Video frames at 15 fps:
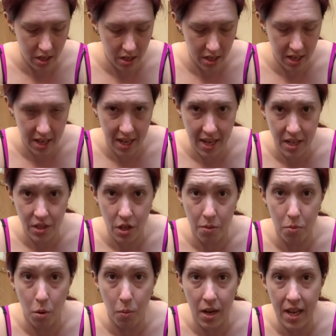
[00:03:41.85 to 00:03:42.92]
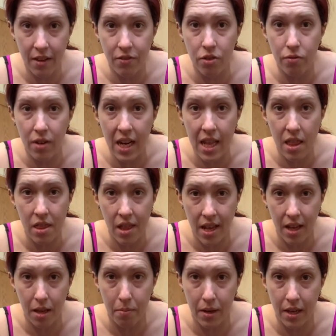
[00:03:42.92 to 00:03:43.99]
Okay, so you probably have to really
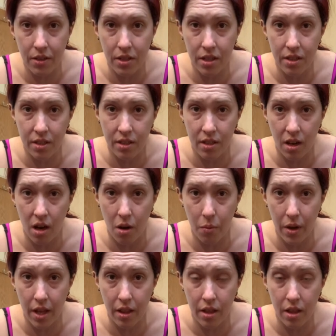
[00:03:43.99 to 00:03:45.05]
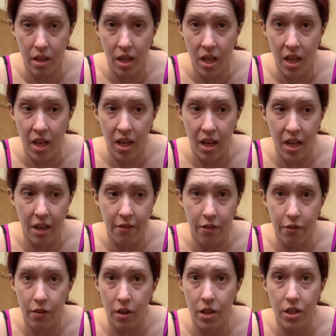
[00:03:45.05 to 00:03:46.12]
think about it to start with. And if you
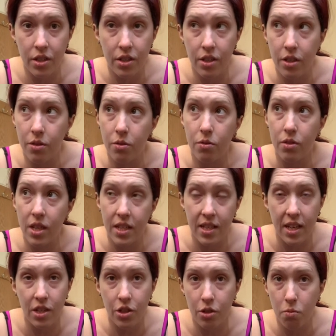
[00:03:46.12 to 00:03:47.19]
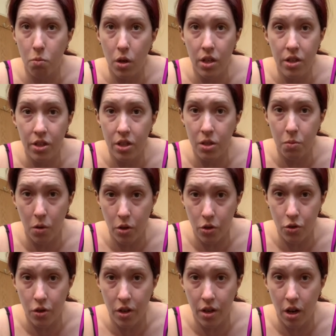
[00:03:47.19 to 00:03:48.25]
find your attention wanders while you're
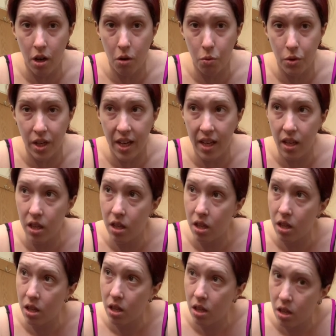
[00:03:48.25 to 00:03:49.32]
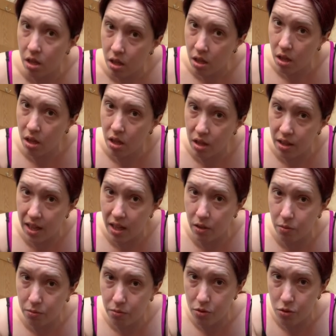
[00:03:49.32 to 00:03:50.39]
trying to hold it,
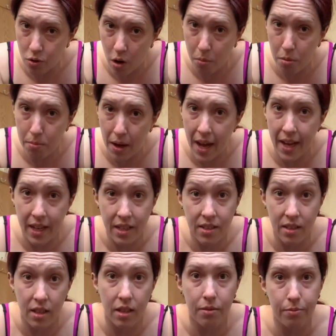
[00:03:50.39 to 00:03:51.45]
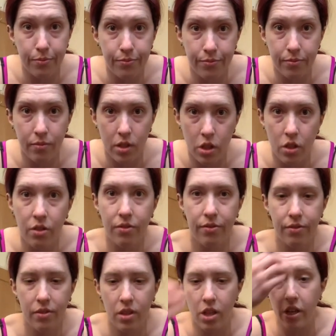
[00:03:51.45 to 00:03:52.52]
they'll drop back to,
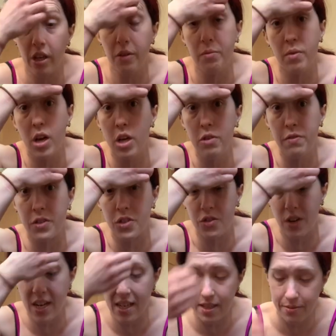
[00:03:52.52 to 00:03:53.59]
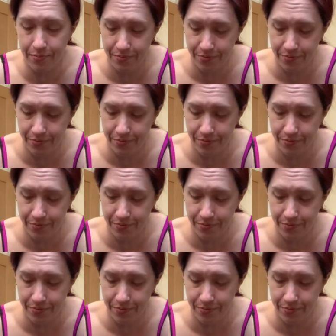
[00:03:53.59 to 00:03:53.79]
you know, over straight.